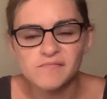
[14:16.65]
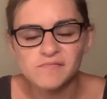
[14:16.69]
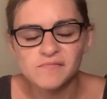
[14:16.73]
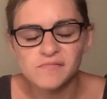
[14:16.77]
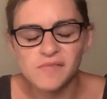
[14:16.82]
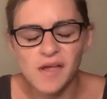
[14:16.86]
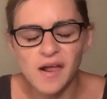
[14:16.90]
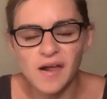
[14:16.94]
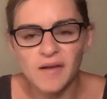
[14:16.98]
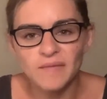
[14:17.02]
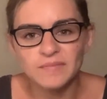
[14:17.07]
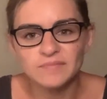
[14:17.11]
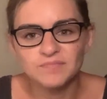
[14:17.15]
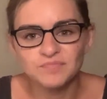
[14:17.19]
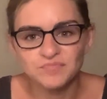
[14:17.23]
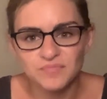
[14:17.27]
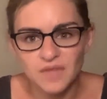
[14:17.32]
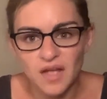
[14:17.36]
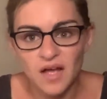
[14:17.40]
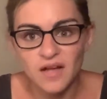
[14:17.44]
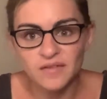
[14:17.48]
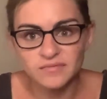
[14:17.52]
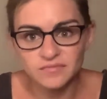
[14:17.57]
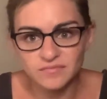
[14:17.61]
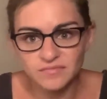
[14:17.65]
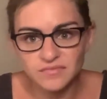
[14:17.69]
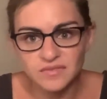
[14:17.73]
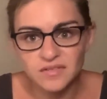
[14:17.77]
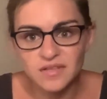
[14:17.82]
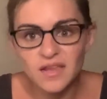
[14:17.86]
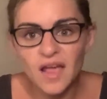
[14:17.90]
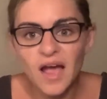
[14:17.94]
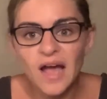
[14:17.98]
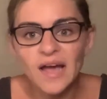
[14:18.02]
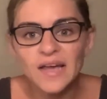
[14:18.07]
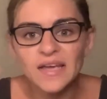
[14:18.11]
like
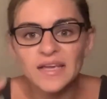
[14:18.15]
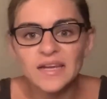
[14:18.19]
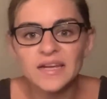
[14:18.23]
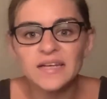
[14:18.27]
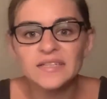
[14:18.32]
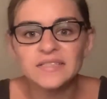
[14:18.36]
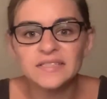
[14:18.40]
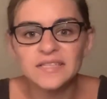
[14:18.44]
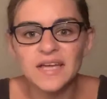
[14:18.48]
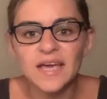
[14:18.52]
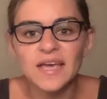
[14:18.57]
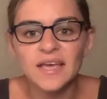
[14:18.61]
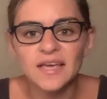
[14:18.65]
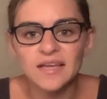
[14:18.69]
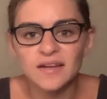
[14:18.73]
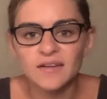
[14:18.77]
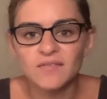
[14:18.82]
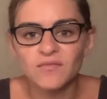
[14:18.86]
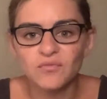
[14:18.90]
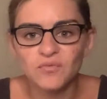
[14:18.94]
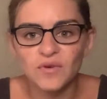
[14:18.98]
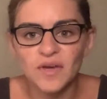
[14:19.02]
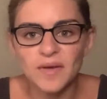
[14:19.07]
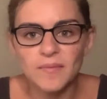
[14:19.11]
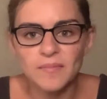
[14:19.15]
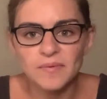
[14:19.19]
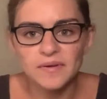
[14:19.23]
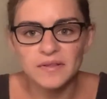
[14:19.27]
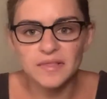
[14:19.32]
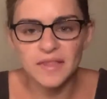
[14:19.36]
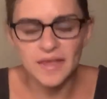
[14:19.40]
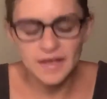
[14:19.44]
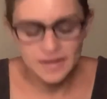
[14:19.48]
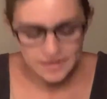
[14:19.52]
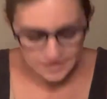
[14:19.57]
not in a negative way, but like